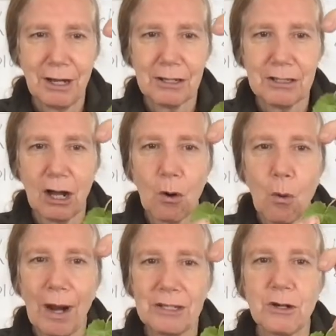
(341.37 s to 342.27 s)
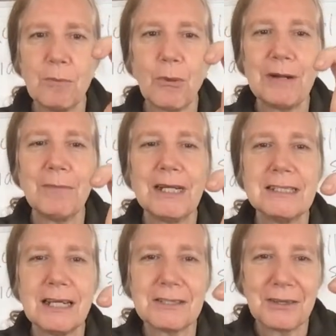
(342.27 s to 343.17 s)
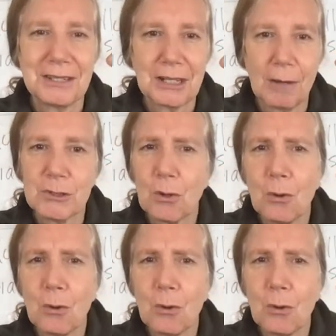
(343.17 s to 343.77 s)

Not not quite to a point, but it does on the top.